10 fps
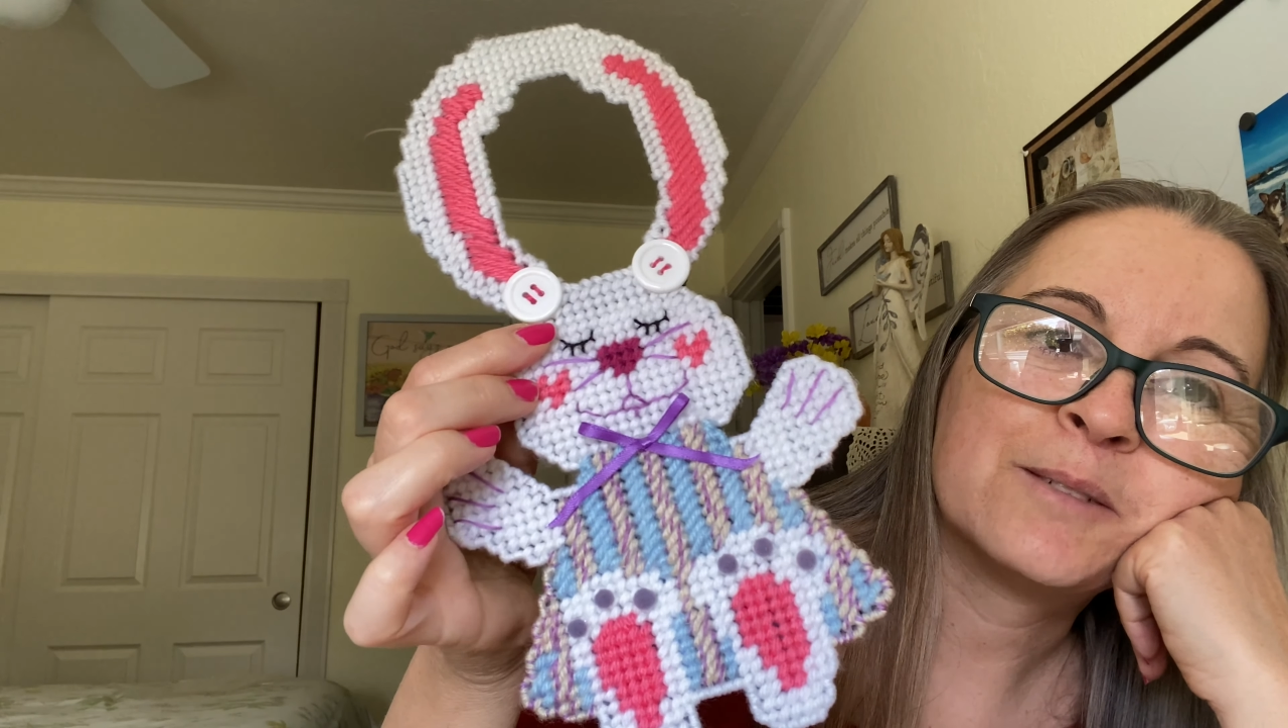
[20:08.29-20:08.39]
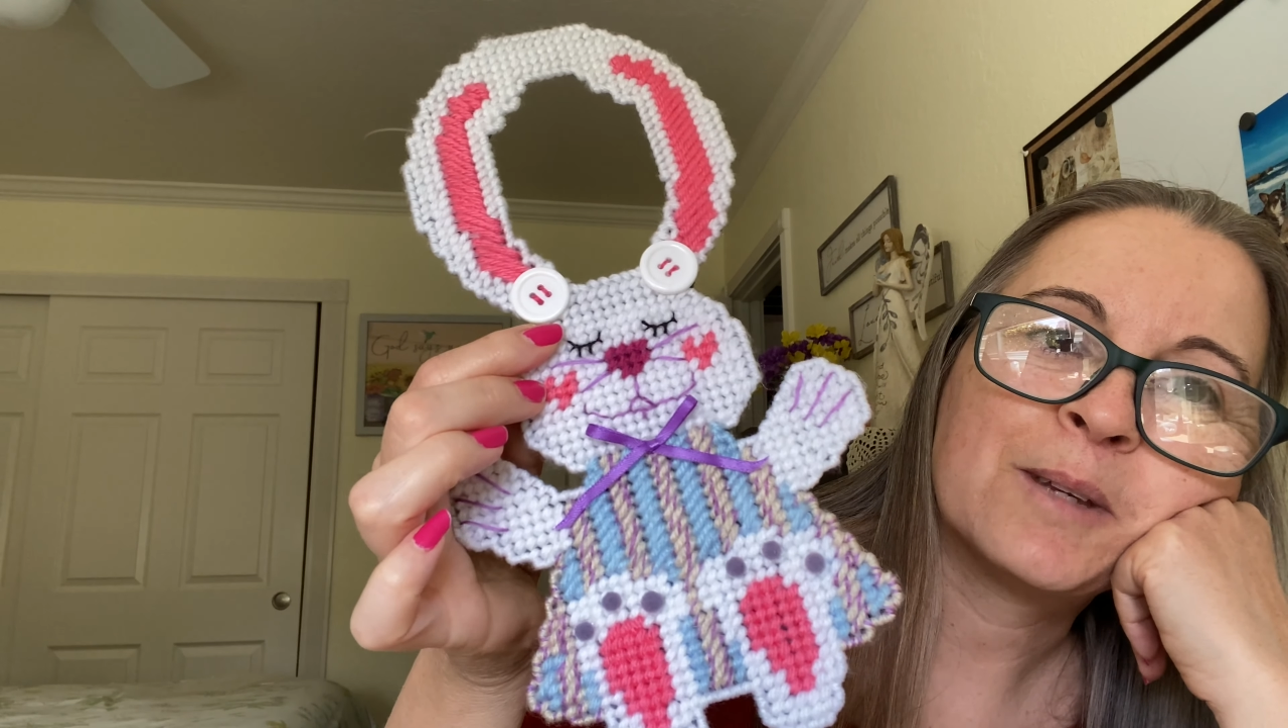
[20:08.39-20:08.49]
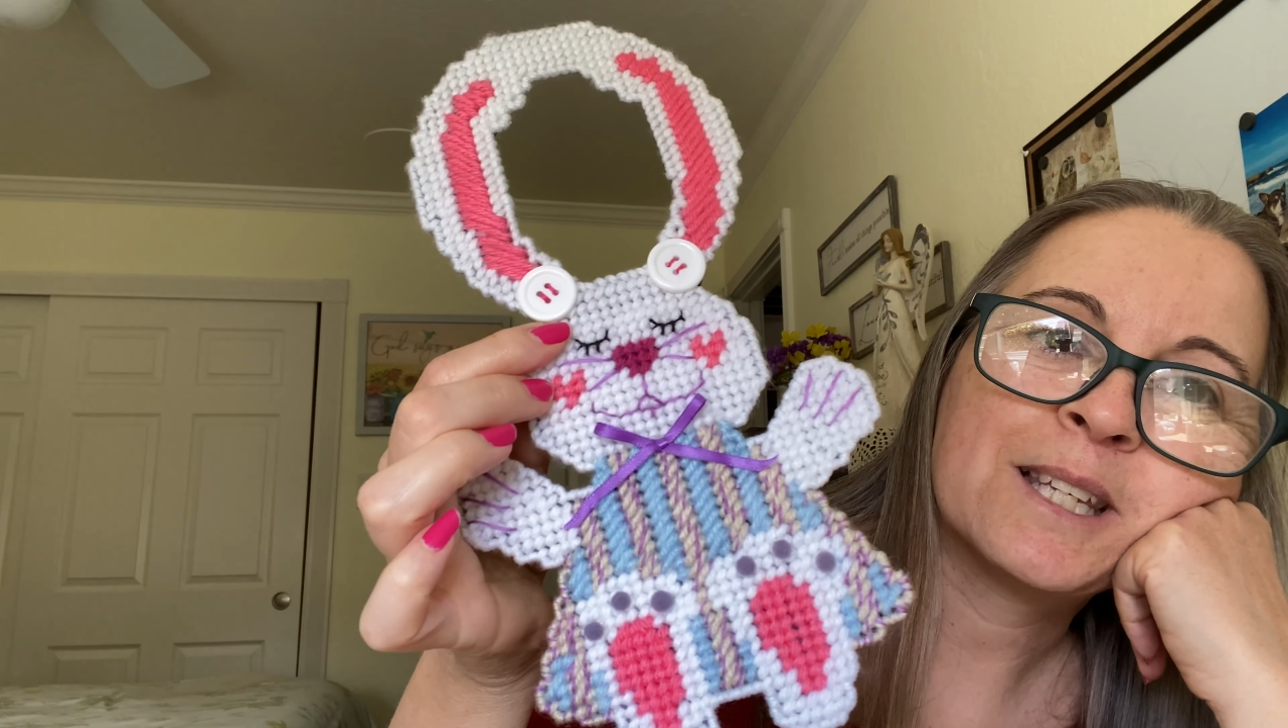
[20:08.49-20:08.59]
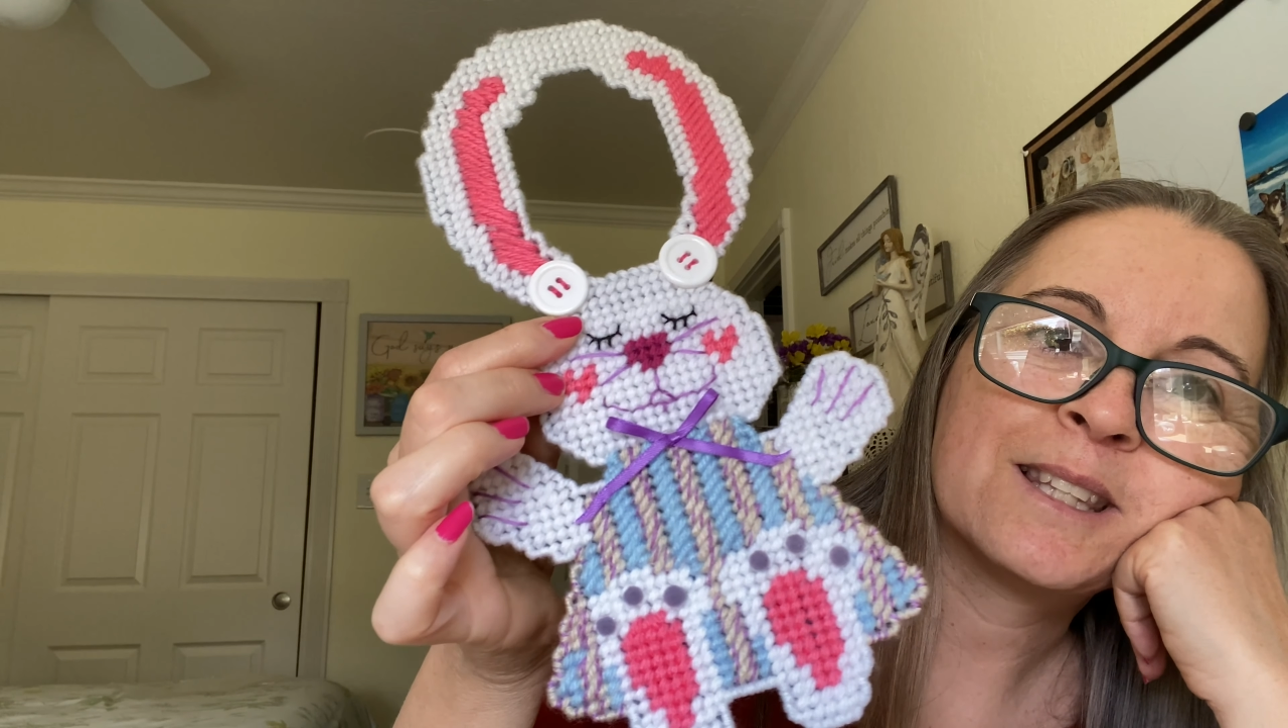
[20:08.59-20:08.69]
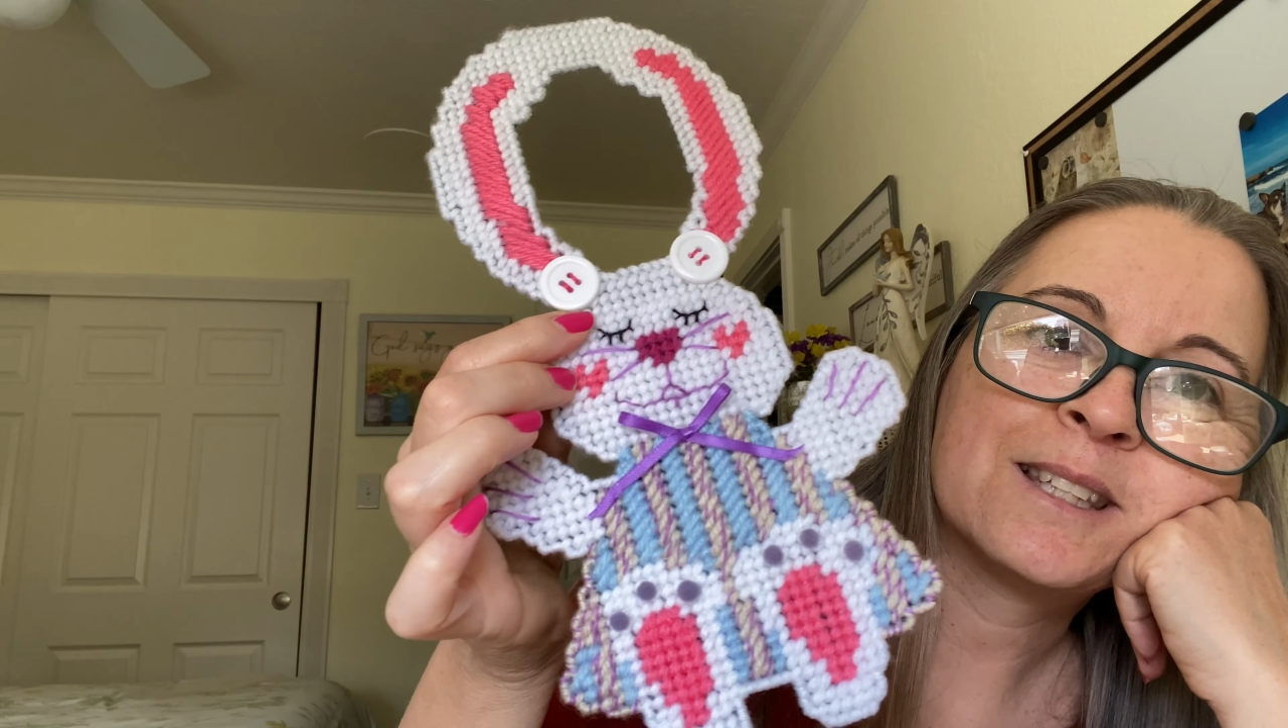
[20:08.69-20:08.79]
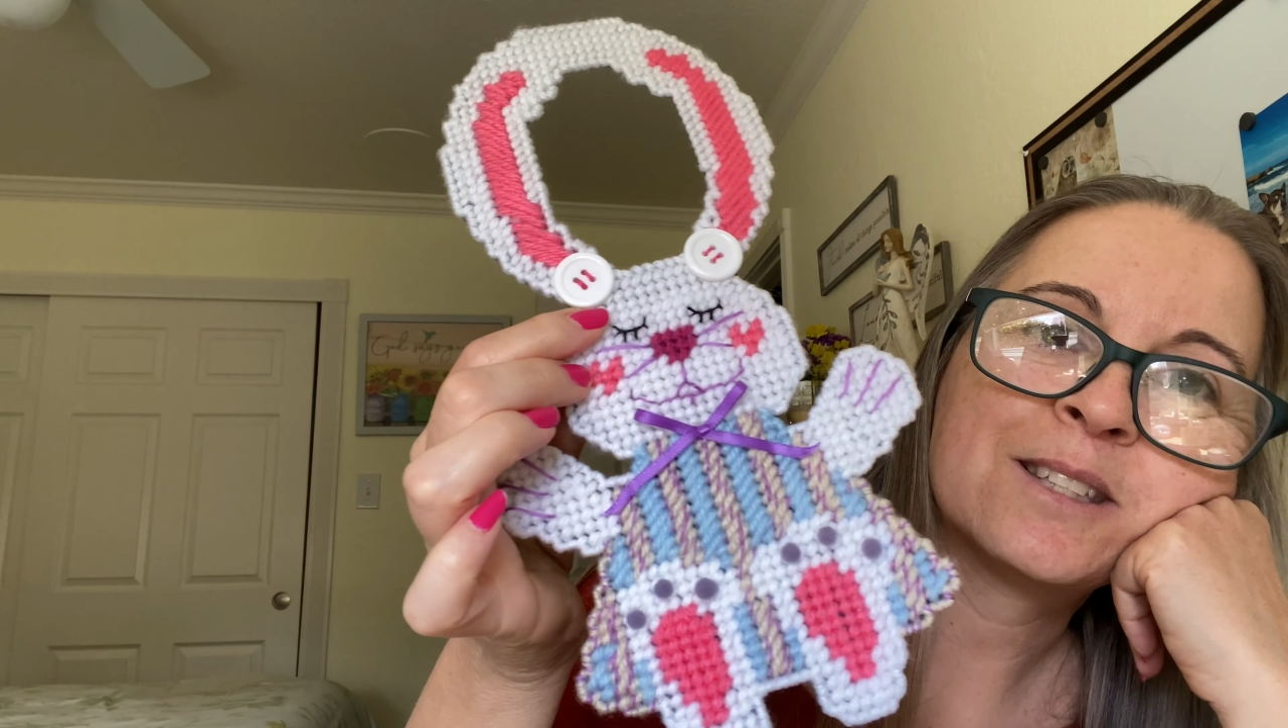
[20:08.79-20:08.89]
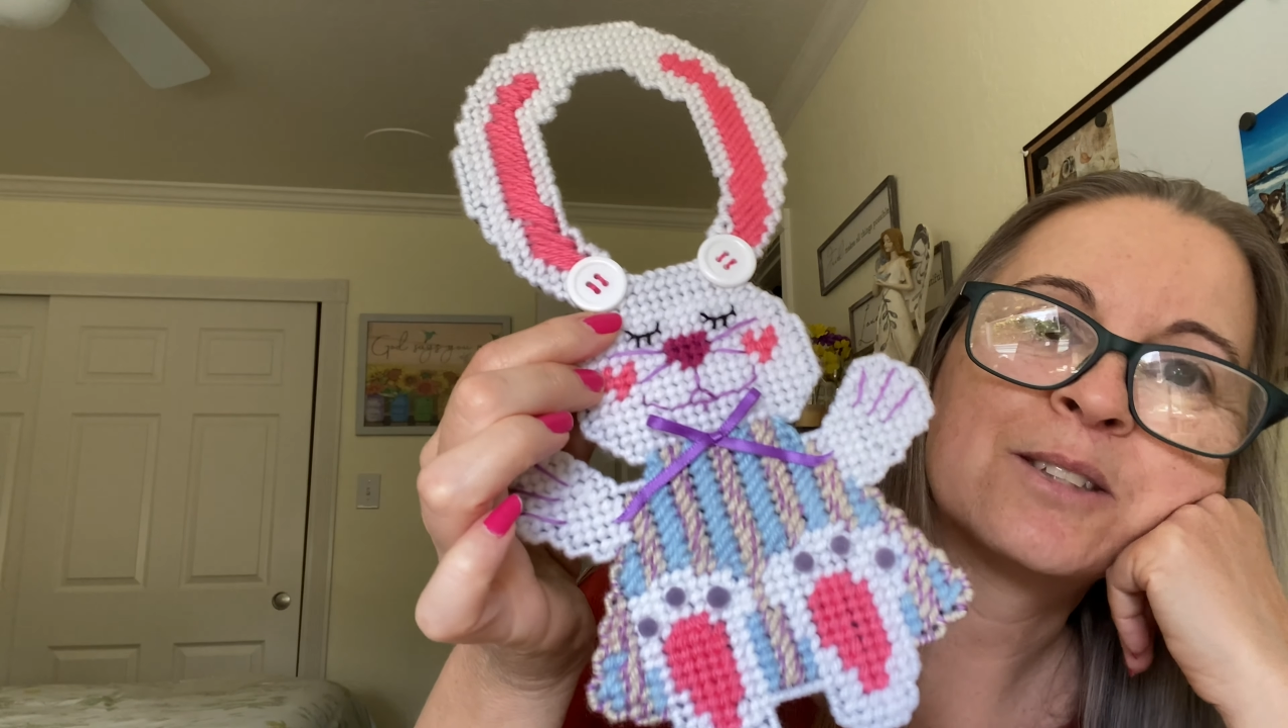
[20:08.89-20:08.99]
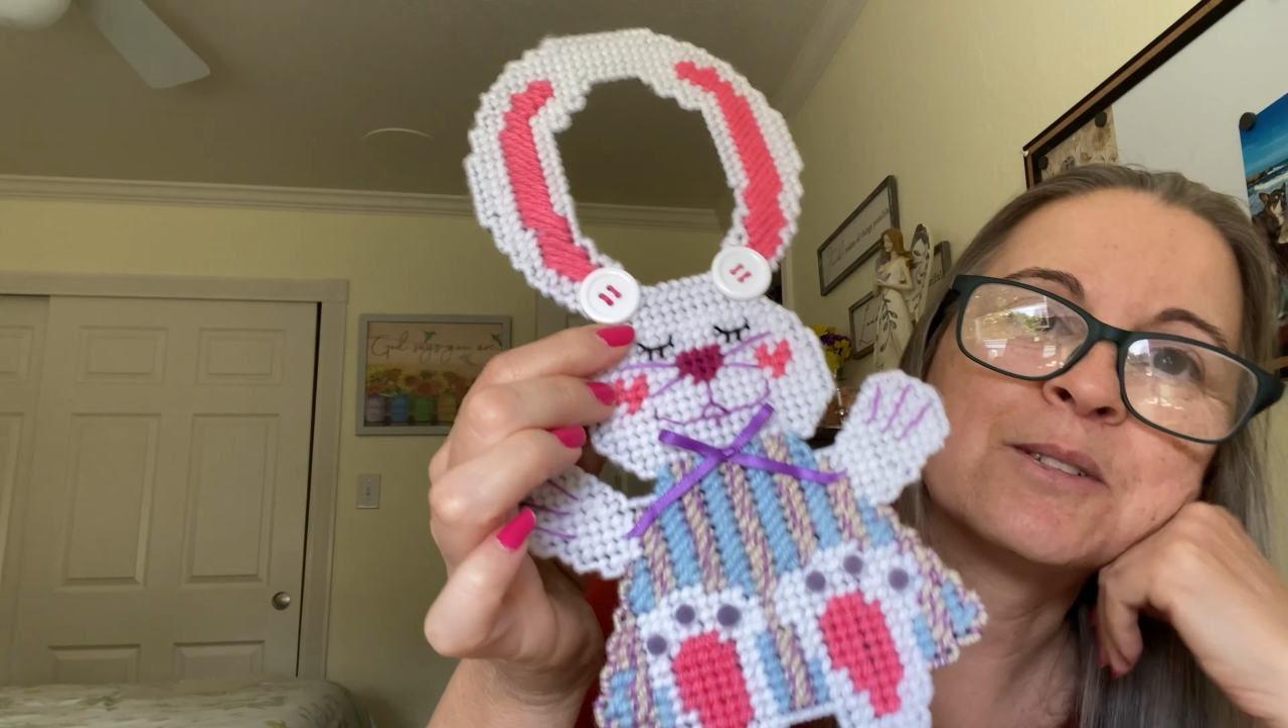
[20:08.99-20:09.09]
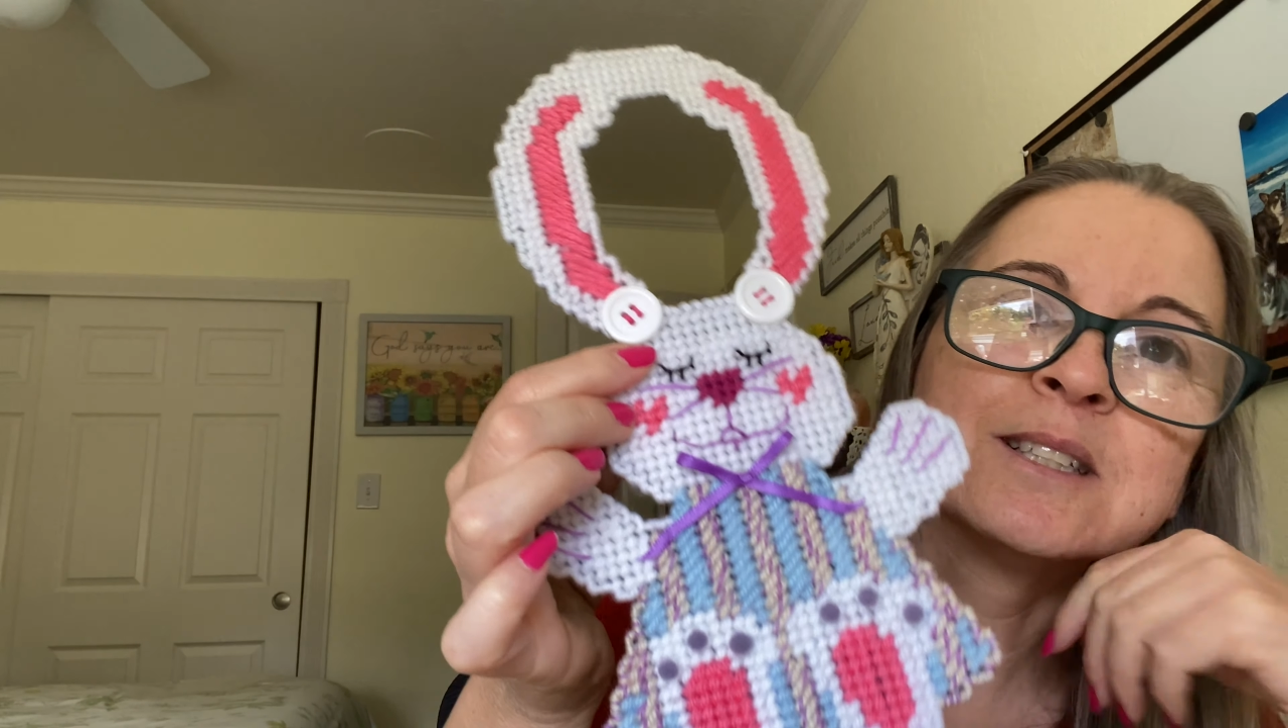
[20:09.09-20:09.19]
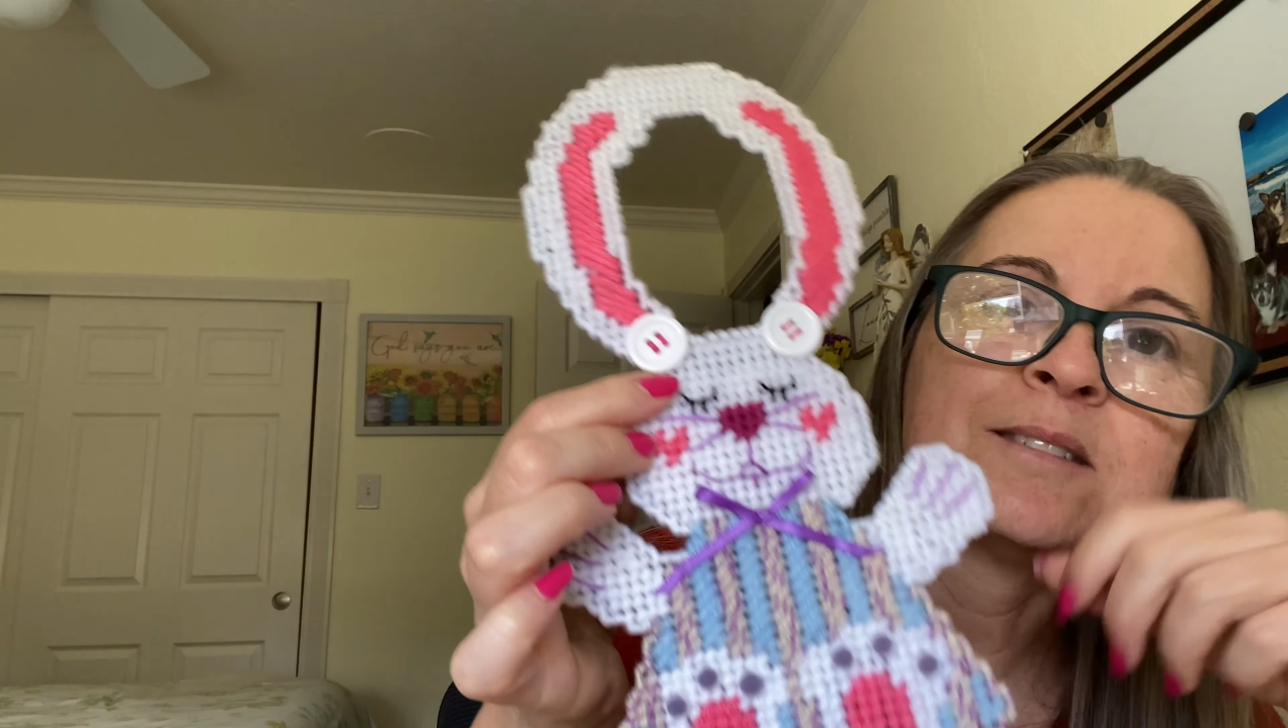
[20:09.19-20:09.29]
making this
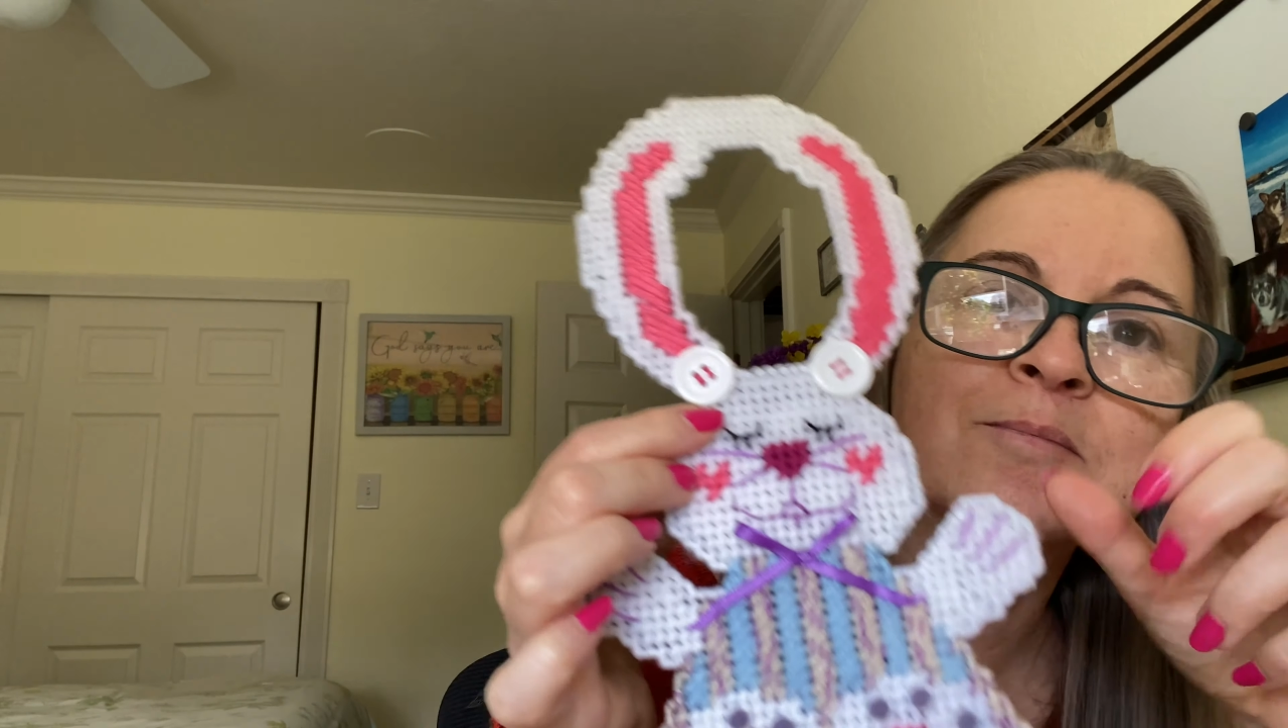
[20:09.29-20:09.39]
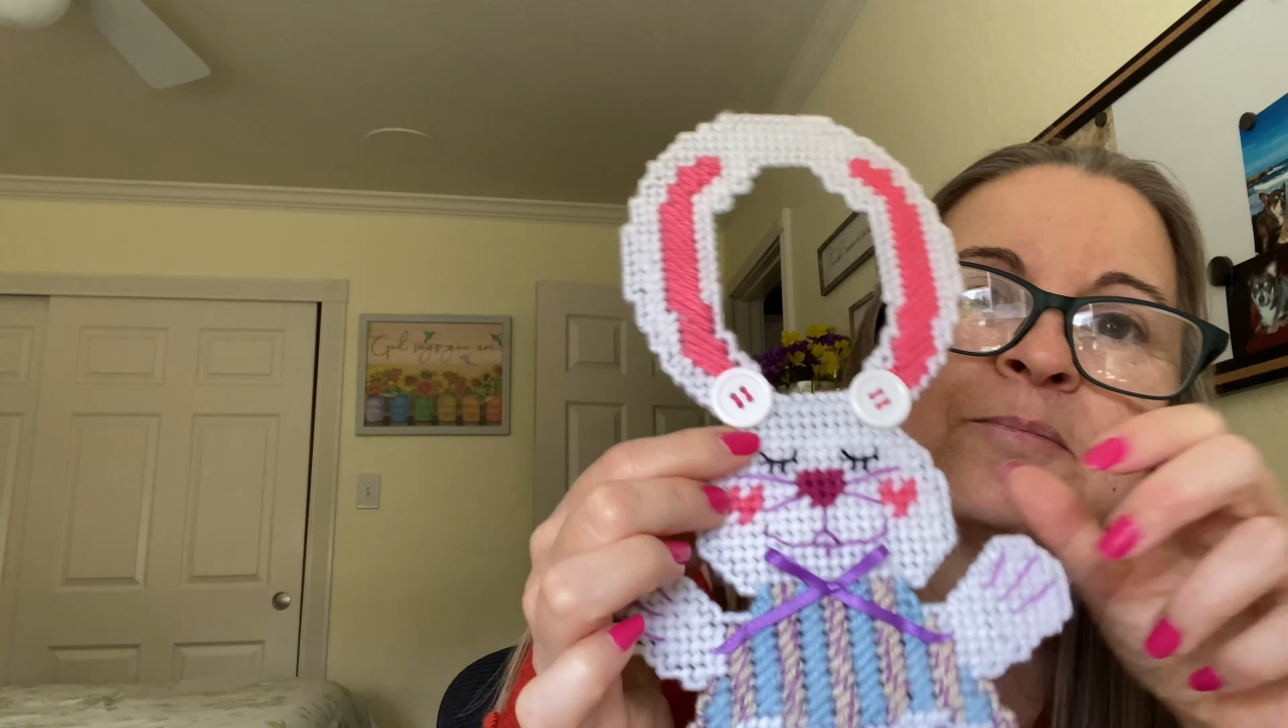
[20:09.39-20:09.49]
one.